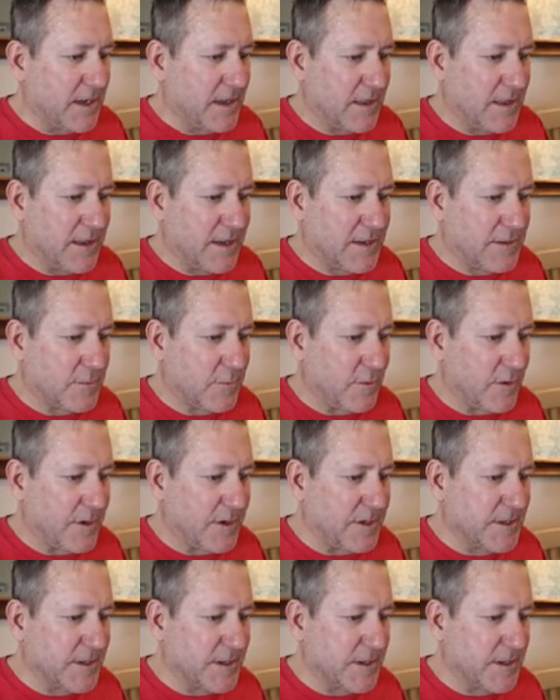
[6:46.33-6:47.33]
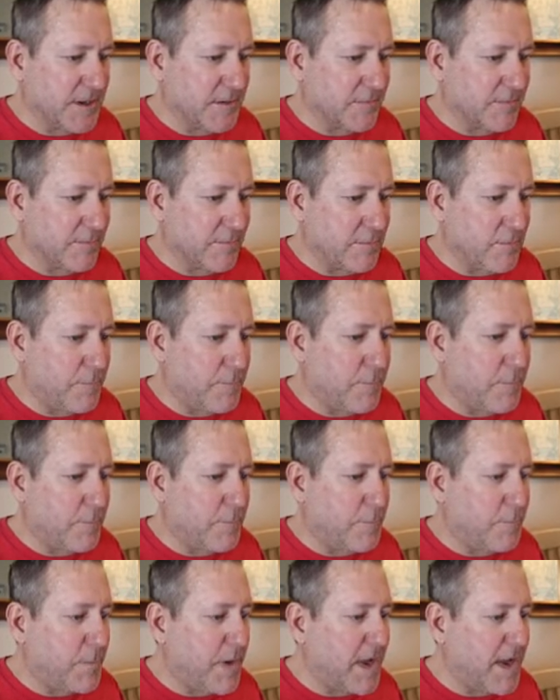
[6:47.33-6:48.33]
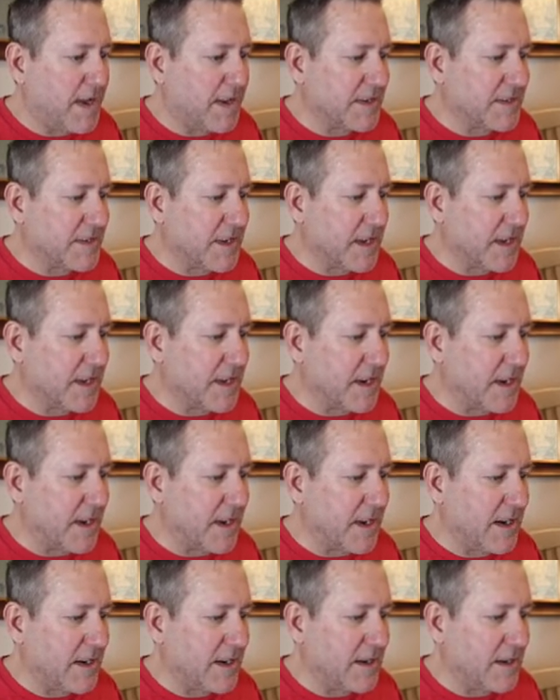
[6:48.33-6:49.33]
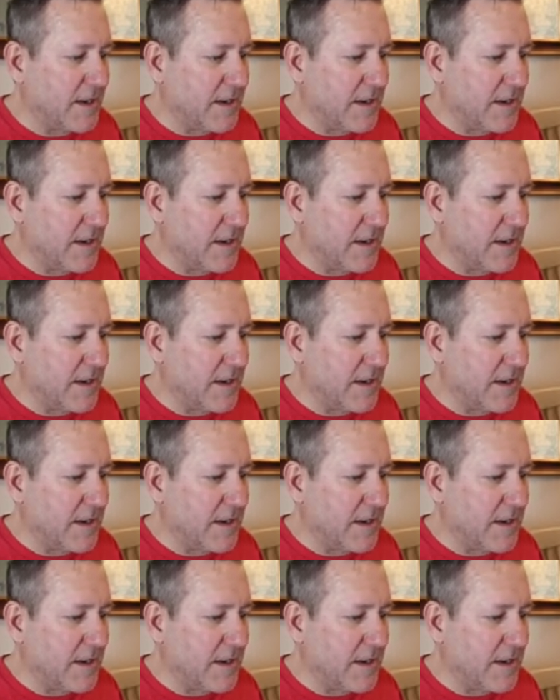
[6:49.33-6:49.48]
This one is a P S A nine.